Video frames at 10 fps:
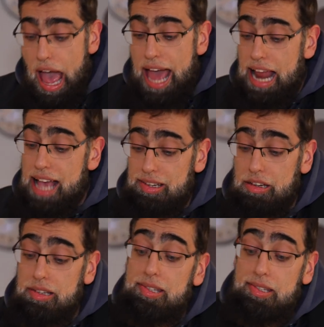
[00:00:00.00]
and as you
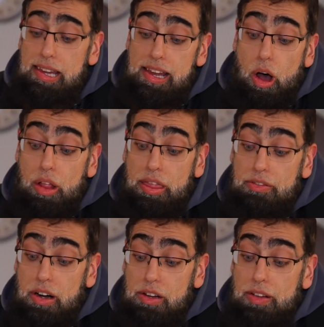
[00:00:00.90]
can see on the
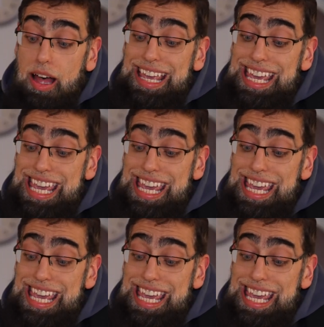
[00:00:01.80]
very far